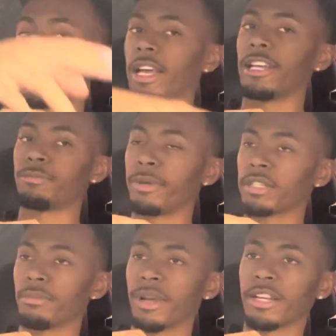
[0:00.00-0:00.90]

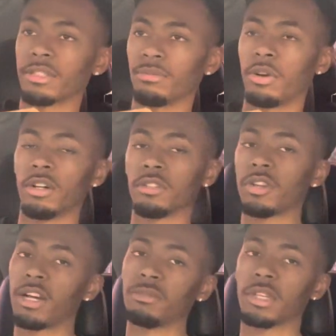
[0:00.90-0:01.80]
aspect of basketball to
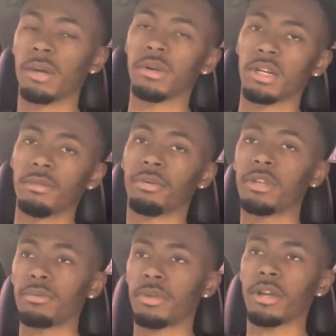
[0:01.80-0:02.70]
try to become a
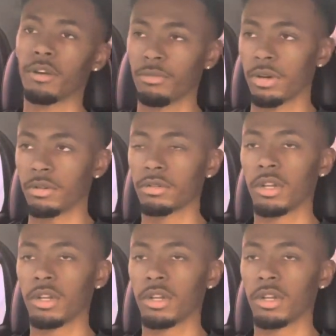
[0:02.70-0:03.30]
complete player, bro.